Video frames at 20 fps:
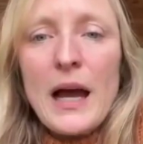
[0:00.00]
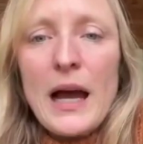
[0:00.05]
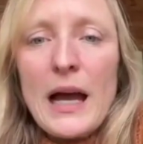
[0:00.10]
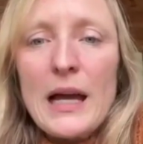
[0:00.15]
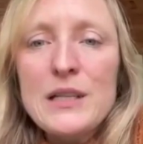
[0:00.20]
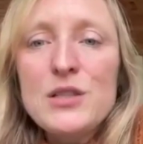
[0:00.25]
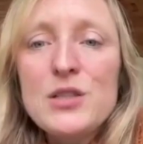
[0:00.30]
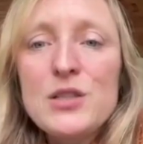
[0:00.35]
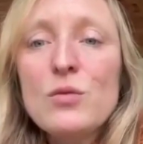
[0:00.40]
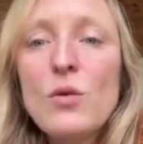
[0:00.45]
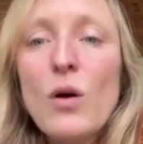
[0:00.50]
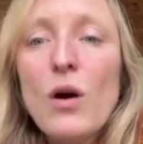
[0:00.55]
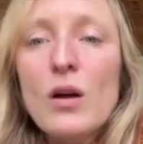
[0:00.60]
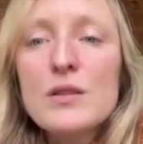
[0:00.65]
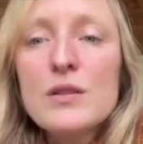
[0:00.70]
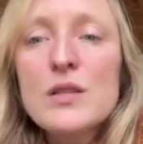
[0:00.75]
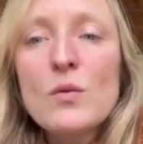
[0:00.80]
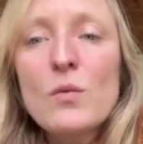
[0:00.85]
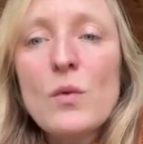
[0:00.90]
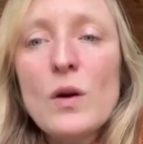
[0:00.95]
I do
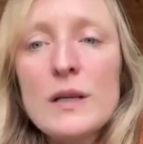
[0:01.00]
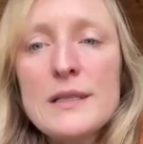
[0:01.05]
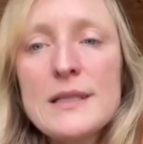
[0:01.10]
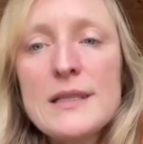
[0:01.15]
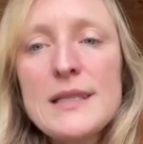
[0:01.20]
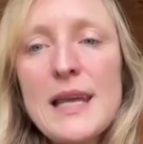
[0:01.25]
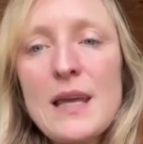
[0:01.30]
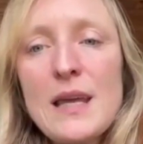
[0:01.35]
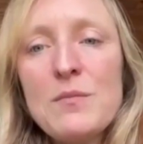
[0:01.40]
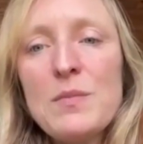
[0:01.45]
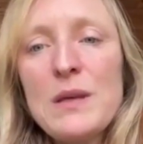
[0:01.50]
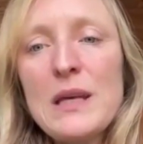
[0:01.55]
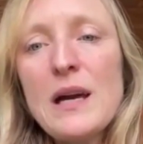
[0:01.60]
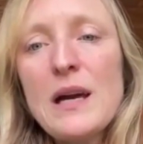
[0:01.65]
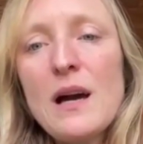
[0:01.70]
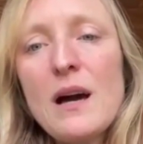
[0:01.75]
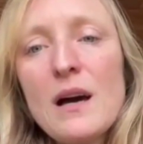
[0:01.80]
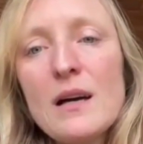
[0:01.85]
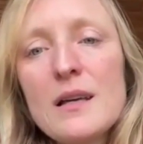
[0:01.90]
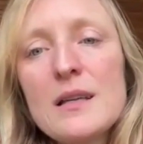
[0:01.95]
also want to say,
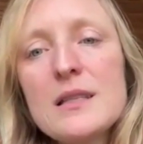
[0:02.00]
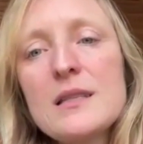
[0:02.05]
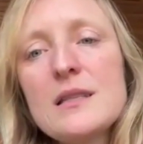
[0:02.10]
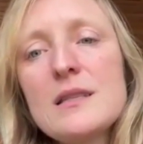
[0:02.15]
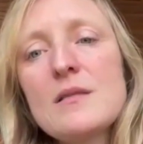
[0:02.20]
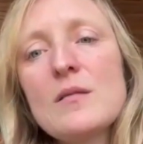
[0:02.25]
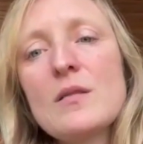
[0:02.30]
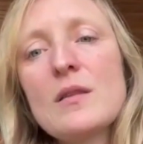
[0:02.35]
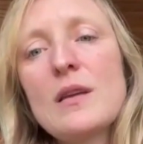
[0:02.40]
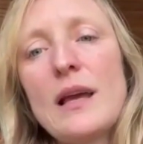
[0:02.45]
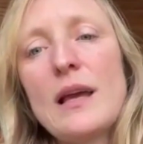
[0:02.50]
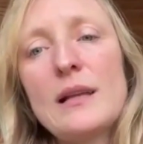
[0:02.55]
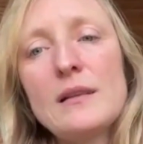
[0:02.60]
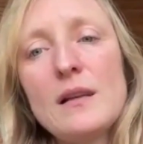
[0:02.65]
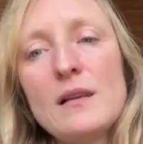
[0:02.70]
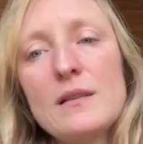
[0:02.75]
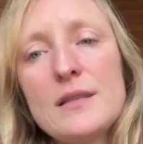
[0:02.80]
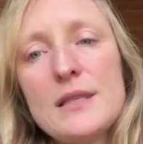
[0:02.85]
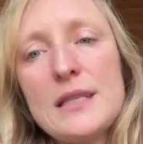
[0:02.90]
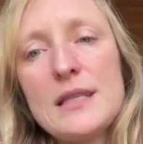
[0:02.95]
because
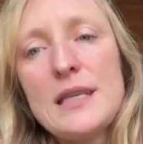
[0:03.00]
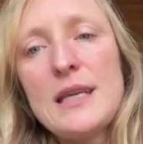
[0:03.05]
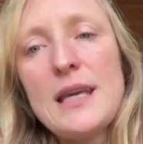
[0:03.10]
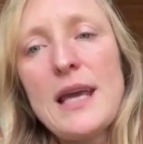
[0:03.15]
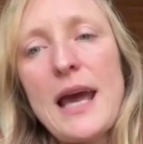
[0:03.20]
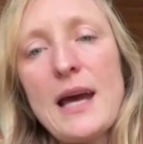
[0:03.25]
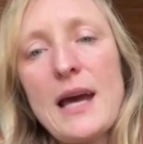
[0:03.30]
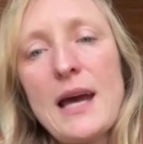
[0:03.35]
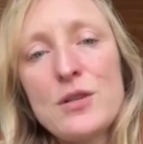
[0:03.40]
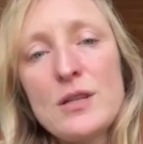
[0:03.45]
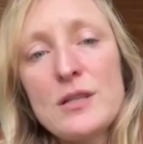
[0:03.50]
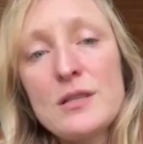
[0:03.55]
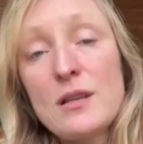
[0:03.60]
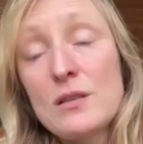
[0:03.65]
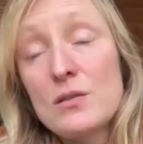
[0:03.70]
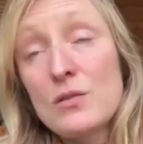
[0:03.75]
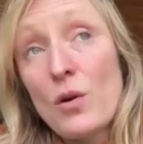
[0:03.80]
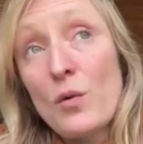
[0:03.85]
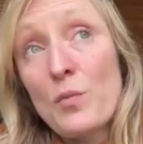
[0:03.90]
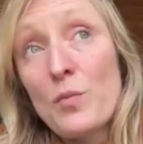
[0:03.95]
LLC
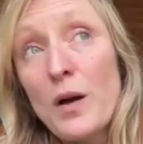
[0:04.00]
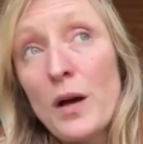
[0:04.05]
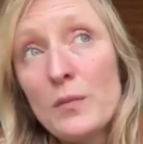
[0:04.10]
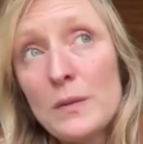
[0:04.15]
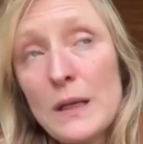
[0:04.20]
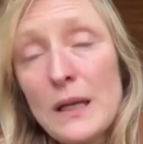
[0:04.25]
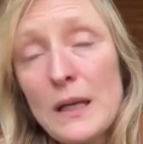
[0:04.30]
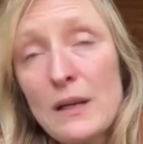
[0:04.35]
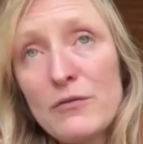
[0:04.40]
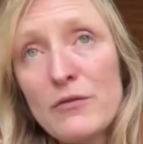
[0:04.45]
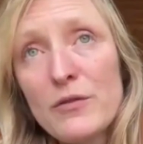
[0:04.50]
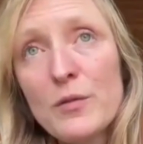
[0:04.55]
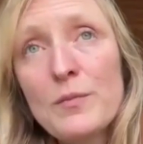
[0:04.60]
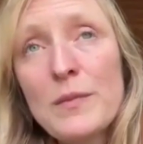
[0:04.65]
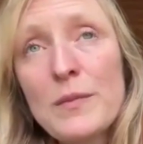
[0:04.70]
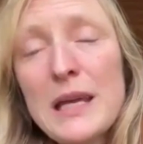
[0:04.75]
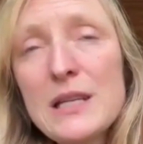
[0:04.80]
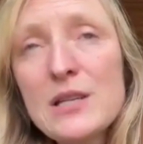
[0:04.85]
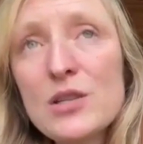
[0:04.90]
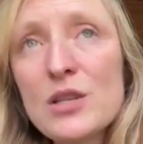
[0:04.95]
addresses are public
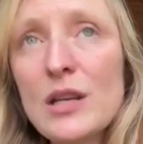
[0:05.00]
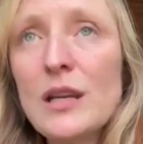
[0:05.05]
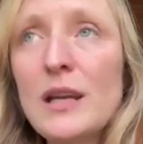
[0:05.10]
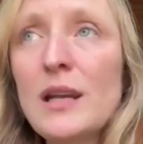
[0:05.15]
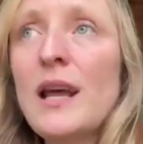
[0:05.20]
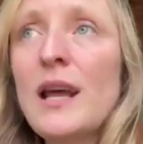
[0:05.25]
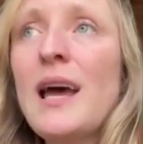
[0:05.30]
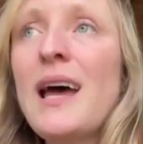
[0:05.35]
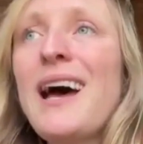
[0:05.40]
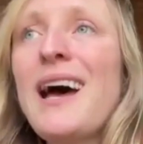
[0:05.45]
information,